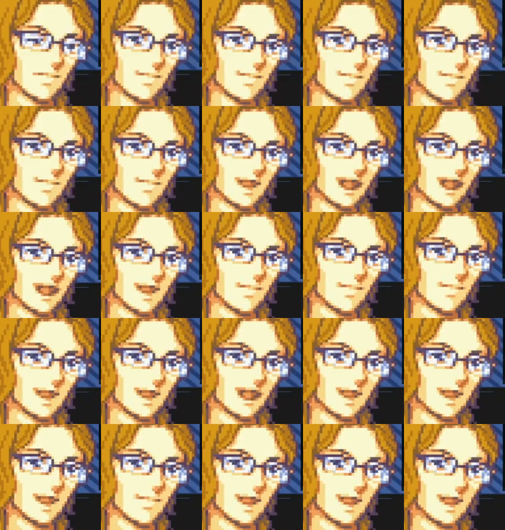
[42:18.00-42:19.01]
What is
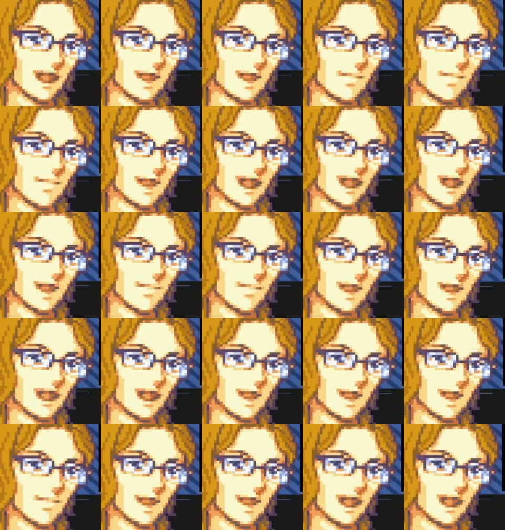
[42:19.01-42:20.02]
this? Attempt the time
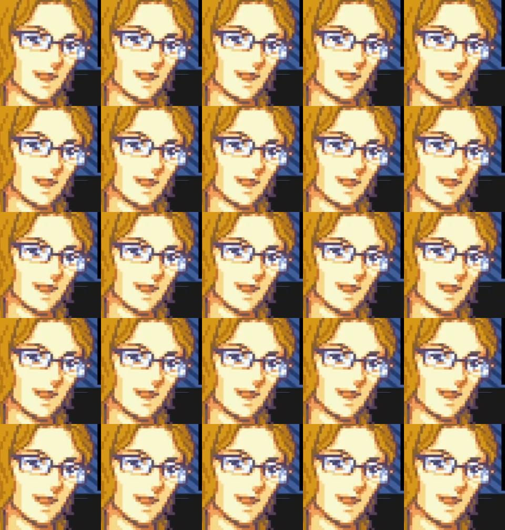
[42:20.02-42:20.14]
trial?